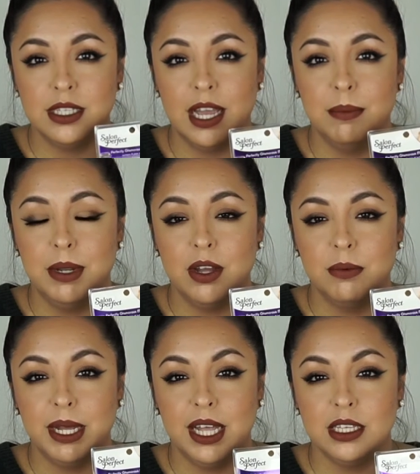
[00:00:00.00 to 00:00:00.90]
I am down to
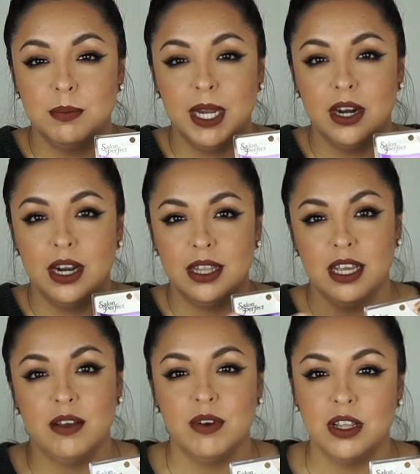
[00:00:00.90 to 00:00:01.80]
my last pair. I think
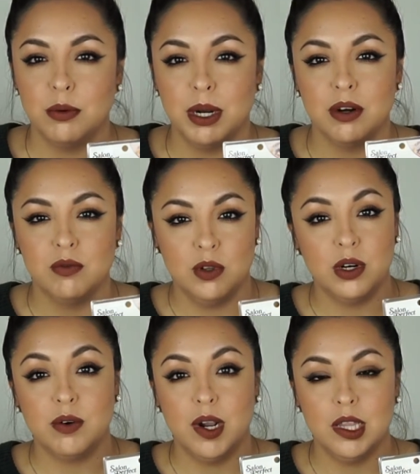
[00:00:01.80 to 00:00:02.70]
I have another pair
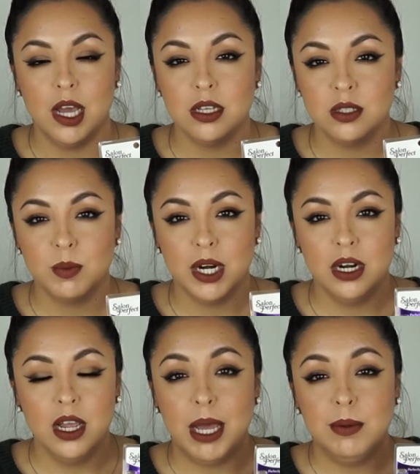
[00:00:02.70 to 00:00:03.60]
floating around the house
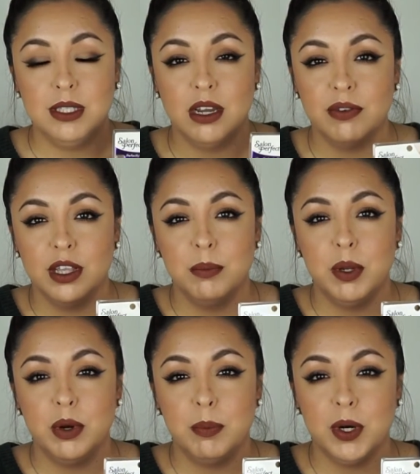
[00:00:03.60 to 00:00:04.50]
somewhere. I would definitely be
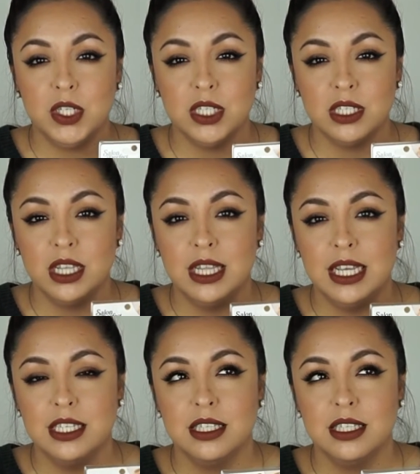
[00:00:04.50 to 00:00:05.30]
repurchasing these.